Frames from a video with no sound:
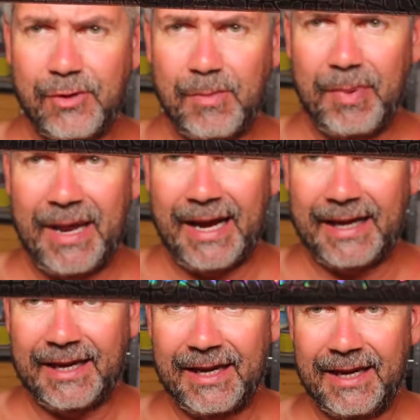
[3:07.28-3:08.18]
and
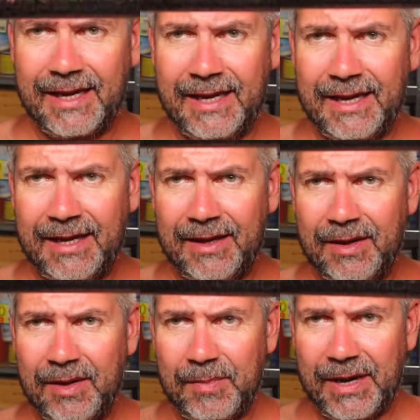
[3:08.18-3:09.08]
black.
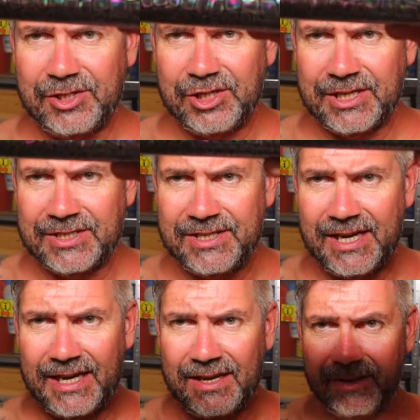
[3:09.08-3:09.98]
But as you can
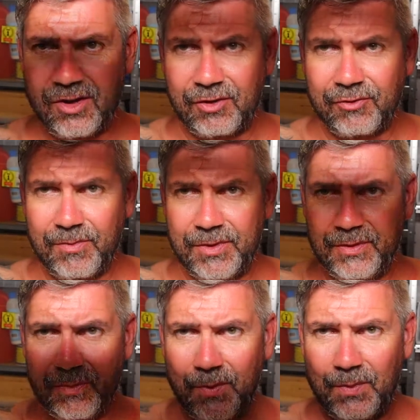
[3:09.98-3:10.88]
see, like from
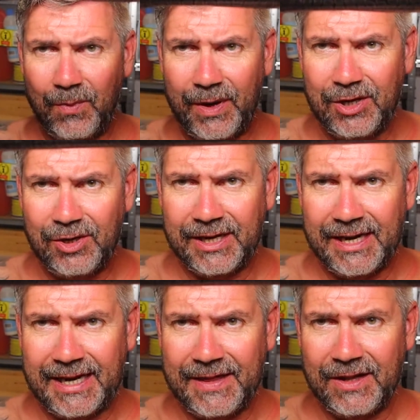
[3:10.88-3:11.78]
when you're looking
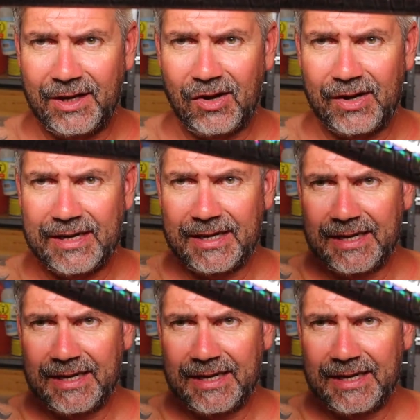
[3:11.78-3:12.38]
at it in the light,